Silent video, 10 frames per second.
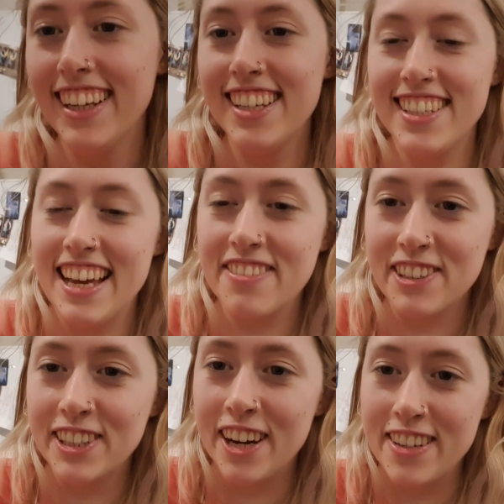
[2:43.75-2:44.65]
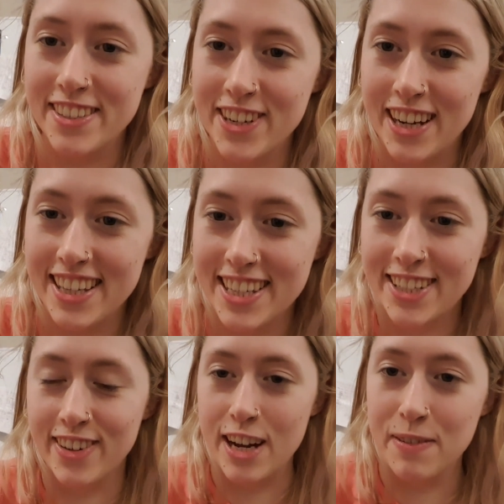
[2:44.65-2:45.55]
So now I've got to go and try and
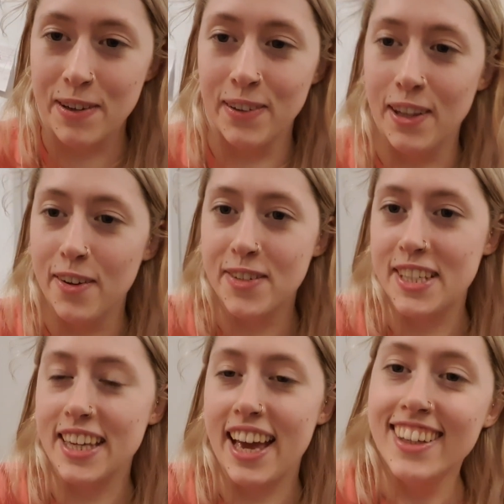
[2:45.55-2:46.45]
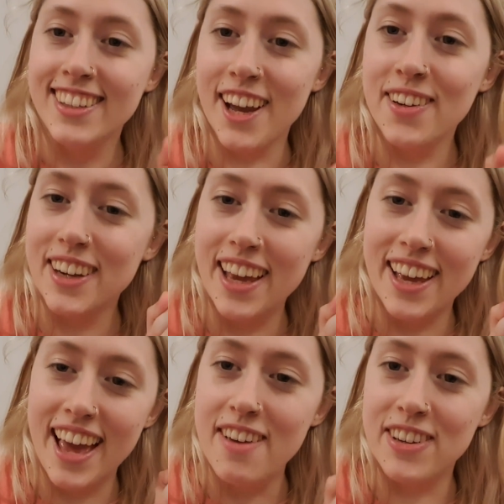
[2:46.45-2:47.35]
scrape it all off. So yeah, don't
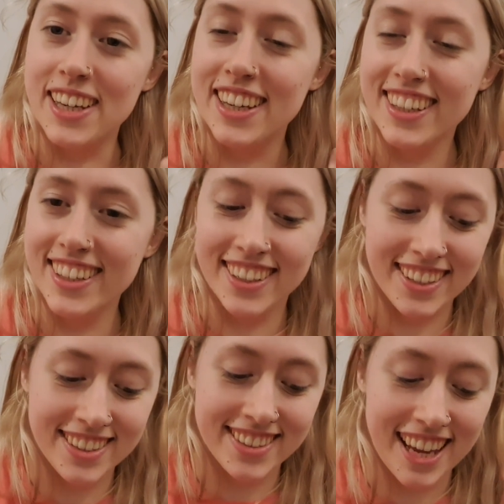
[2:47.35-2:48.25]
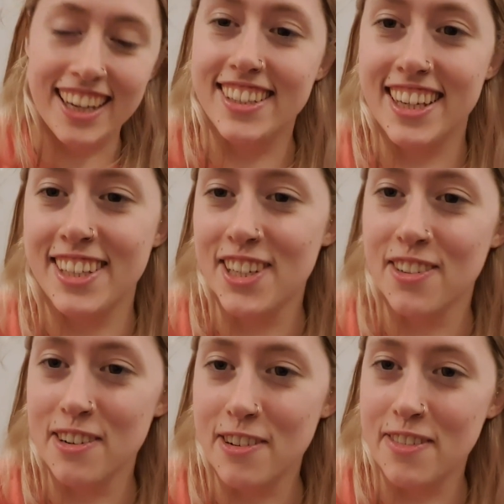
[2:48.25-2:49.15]
ever take a
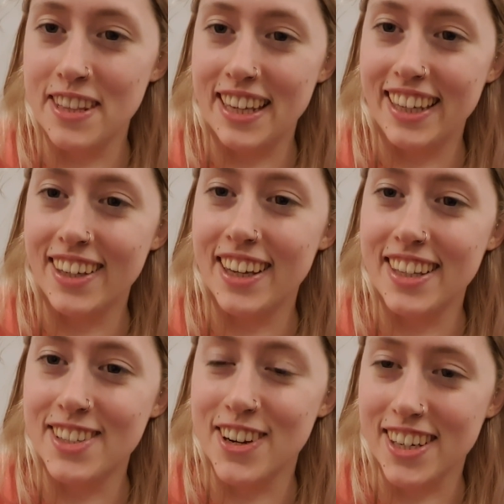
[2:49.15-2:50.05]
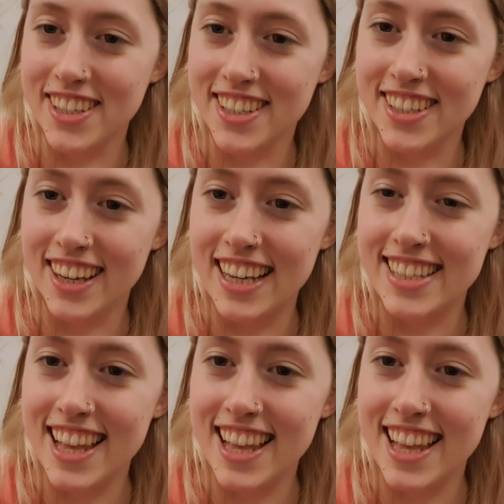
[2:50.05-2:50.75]
detour off of the instructions, guys.